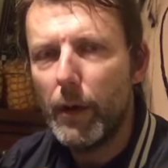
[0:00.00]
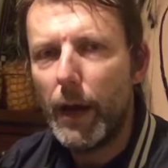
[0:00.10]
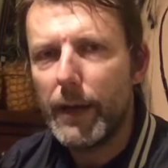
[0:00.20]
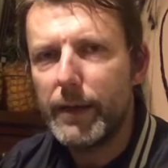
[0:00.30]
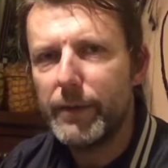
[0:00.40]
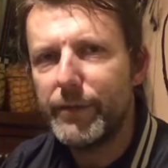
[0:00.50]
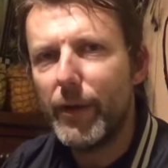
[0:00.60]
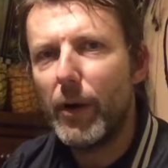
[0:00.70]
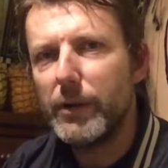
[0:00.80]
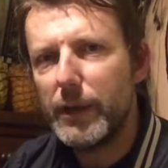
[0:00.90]
And if
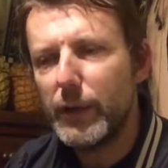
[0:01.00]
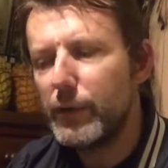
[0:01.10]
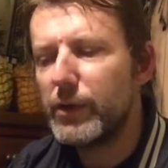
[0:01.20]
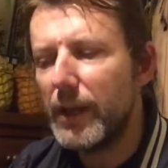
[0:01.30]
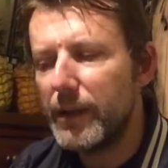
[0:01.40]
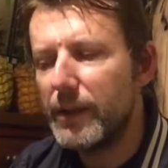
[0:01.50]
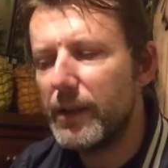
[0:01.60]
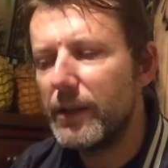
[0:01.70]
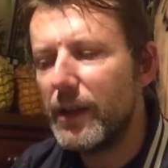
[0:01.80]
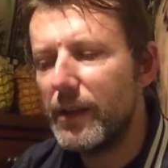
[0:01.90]
I did understand
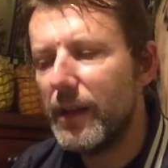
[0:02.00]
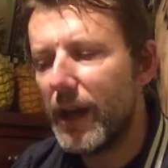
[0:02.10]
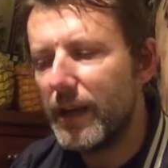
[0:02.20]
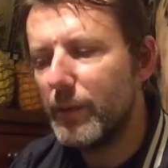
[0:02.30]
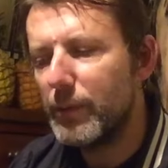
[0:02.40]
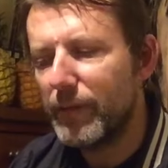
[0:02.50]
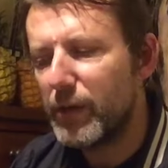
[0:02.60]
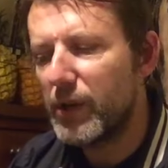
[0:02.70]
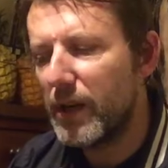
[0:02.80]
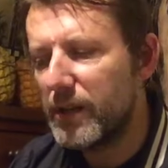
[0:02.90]
it, then they would have
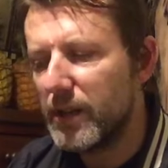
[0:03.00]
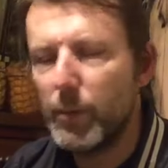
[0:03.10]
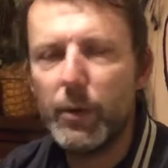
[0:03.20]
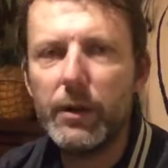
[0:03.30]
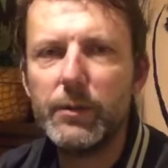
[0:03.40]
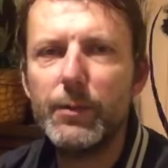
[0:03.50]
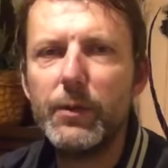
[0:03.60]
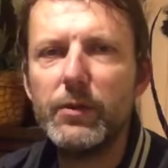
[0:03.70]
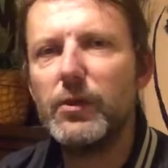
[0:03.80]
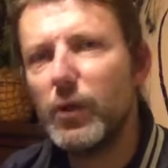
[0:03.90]
to change their words
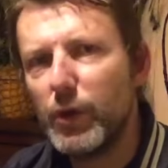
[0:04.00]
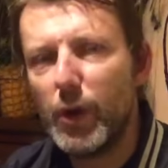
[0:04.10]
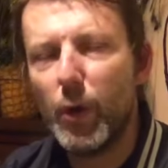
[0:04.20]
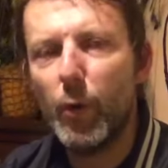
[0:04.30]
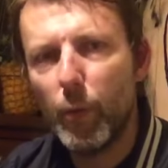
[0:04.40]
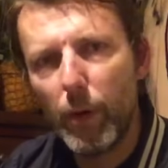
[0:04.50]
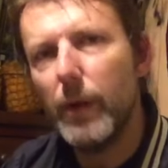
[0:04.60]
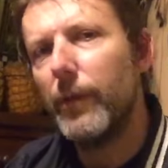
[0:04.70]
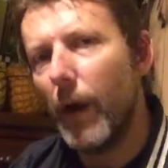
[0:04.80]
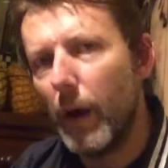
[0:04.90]
because it's uncool
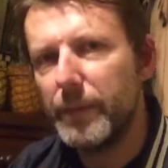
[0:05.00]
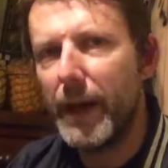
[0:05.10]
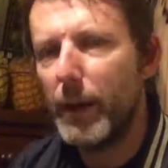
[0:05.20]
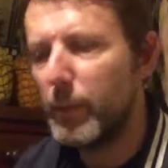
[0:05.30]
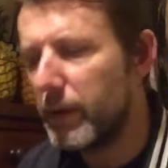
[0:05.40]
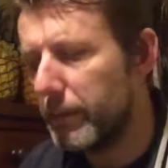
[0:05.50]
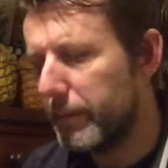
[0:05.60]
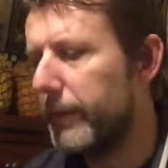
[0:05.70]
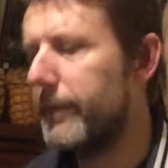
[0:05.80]
that I'm down with them.